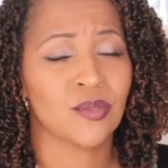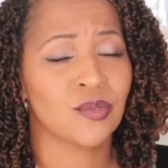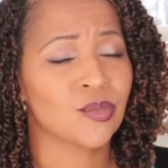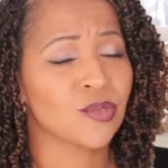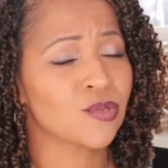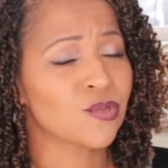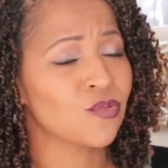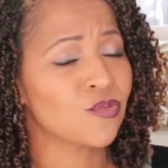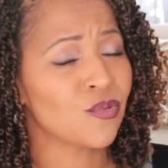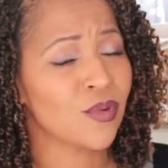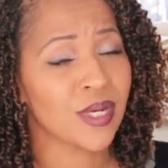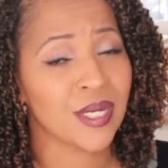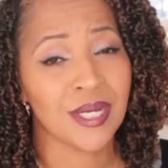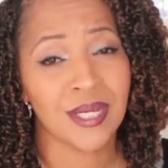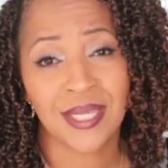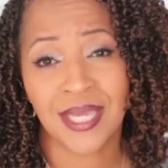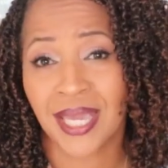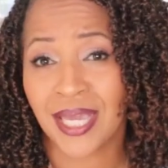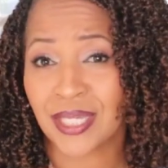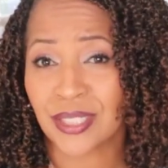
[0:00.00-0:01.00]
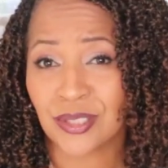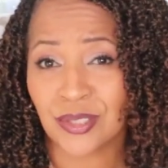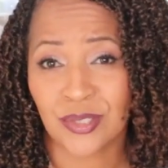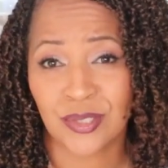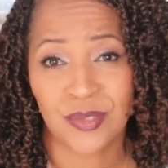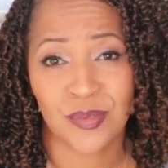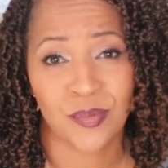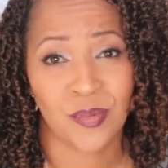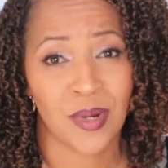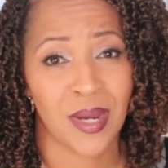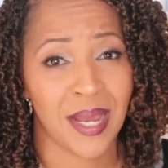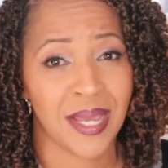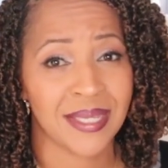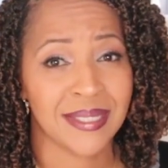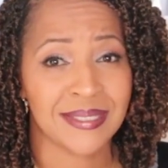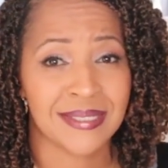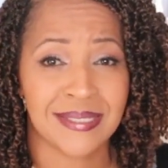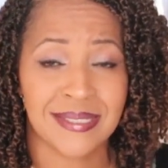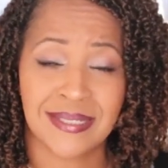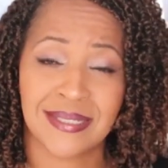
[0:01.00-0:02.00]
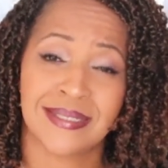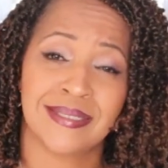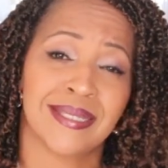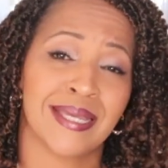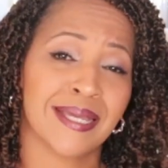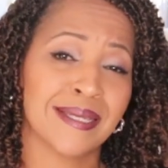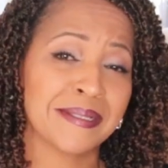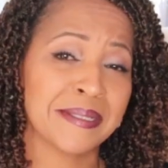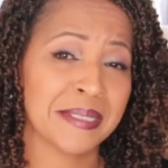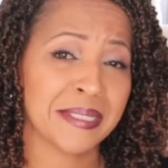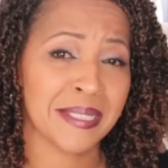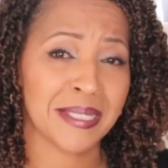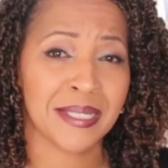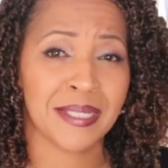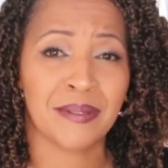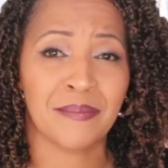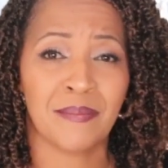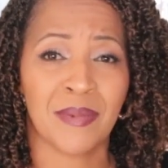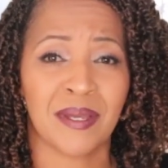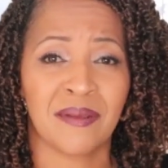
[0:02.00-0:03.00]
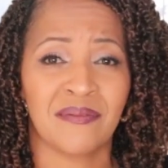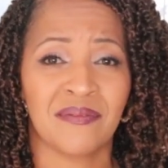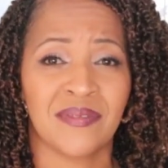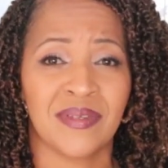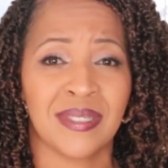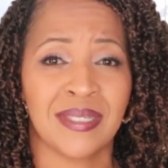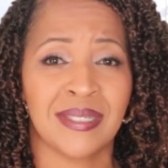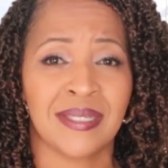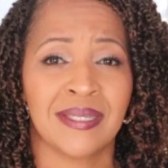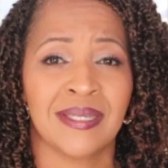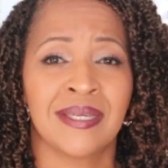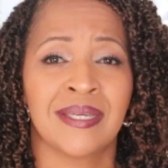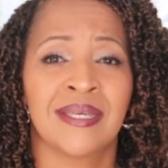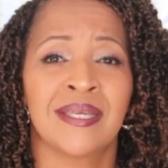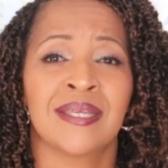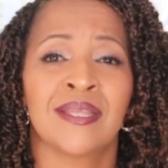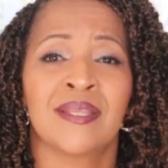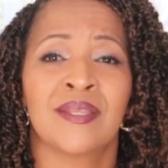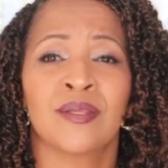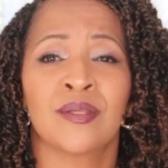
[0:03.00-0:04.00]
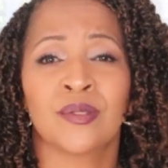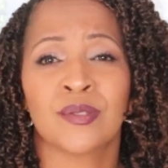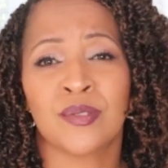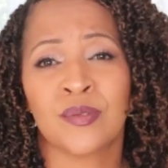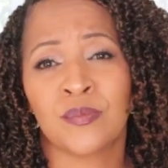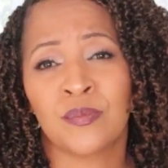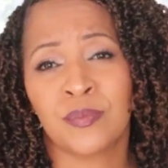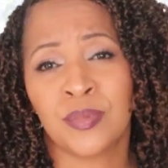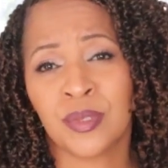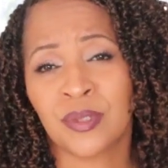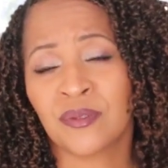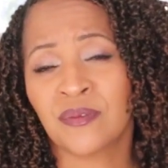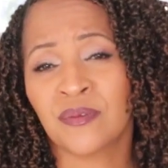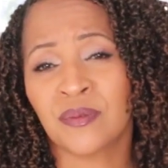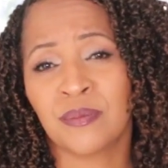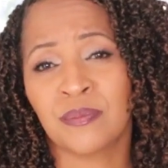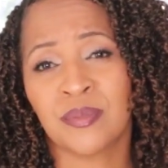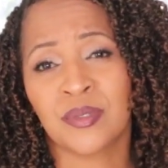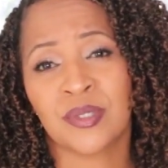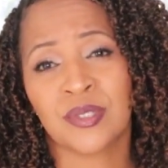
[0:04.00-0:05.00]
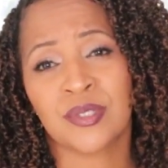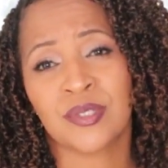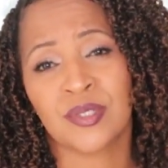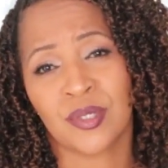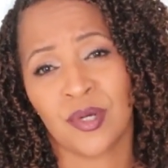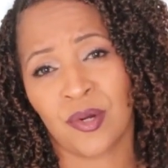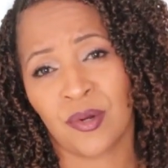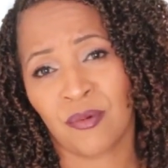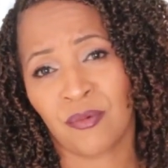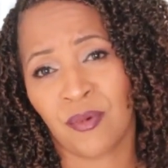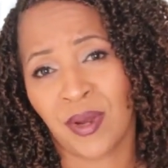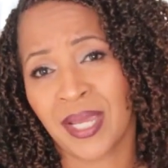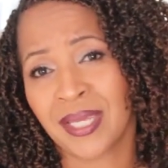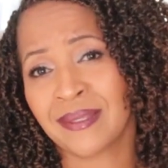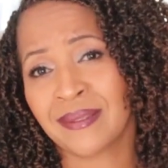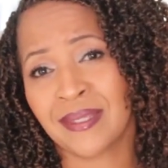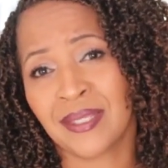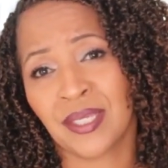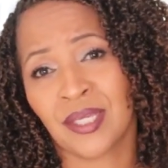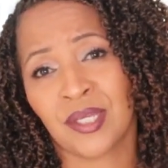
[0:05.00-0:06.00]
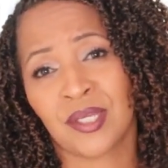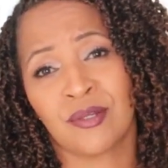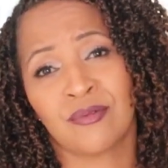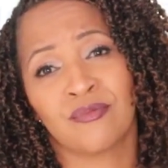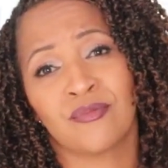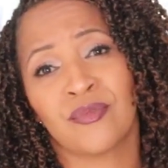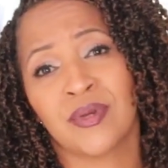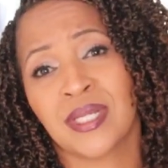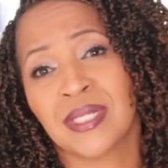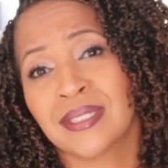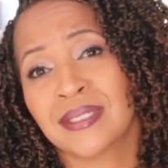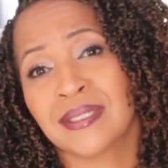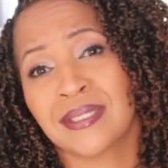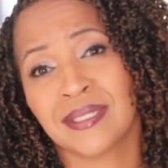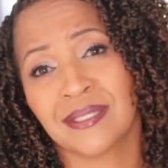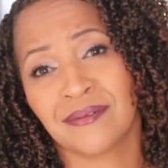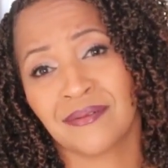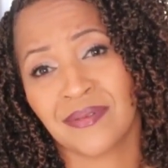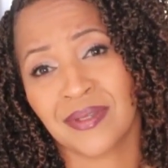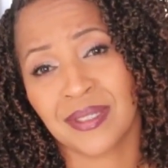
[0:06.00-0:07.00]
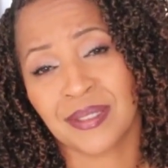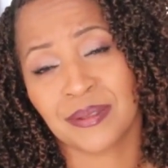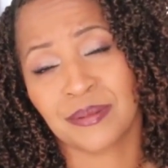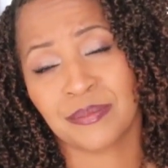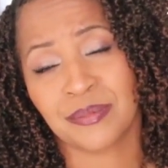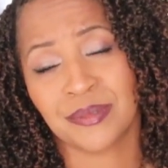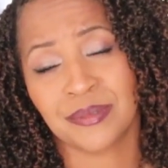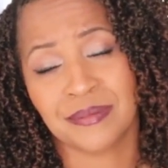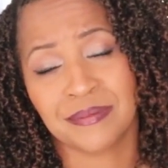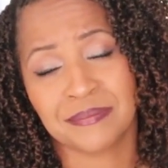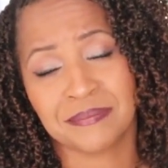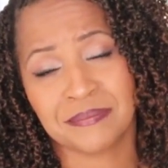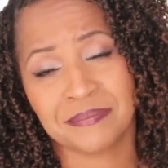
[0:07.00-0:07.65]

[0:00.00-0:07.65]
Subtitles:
on those rare occasions where I can sit down and kick up my feet, those beautiful books are right there and readily available.